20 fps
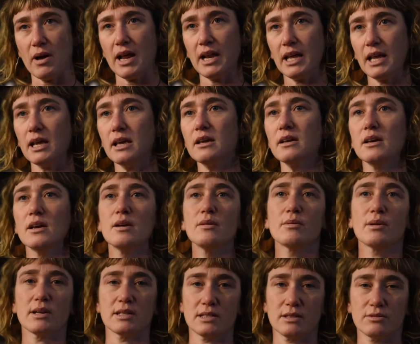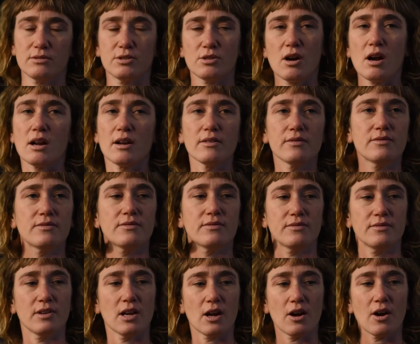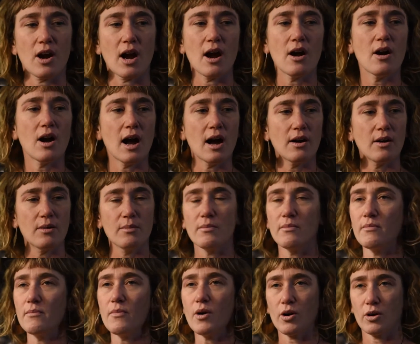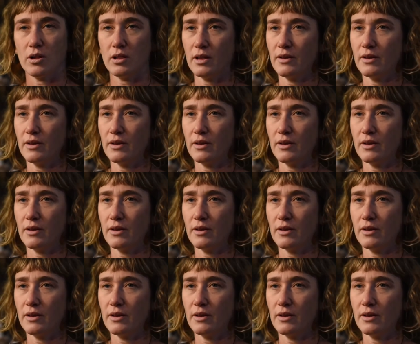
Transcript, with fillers: money, because I was trying to figure out how to earn a